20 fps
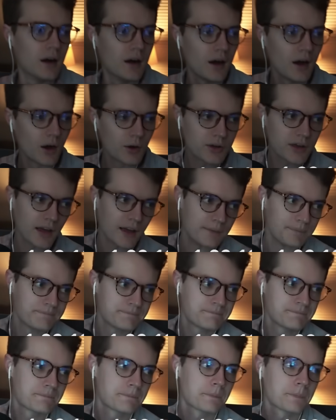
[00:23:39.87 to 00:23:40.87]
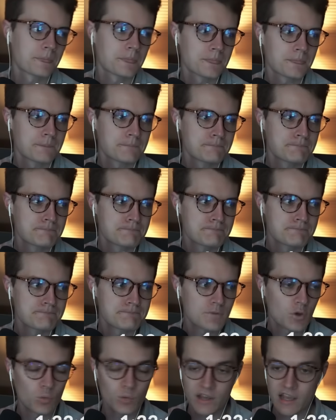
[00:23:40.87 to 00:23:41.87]
Okay.
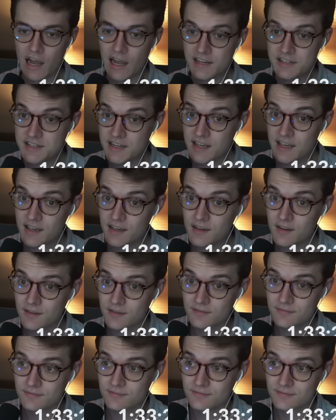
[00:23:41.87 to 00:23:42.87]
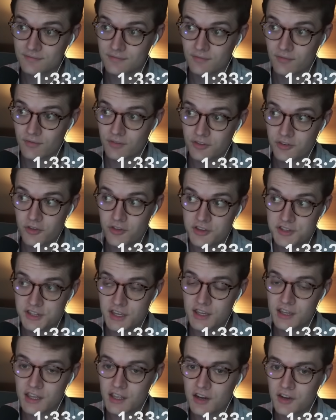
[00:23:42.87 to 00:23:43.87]
We got Dig, so this
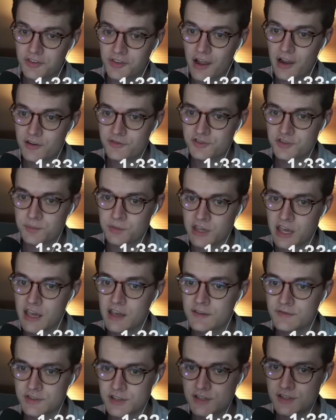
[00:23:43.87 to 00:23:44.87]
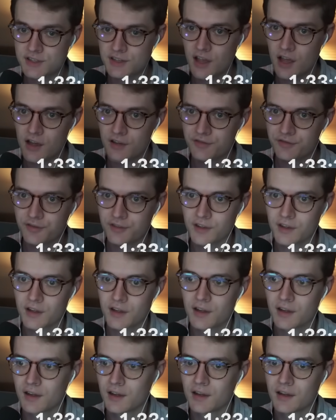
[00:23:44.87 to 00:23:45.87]
can get us out of some caves and stuff
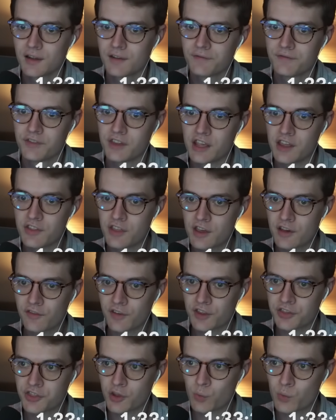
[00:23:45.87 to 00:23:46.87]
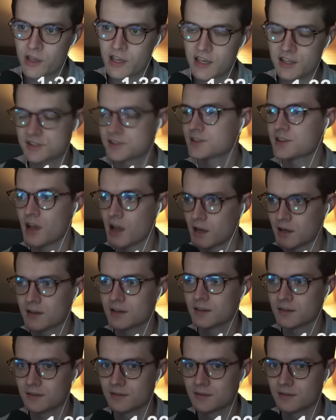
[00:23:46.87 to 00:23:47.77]
in the event that we get stuck.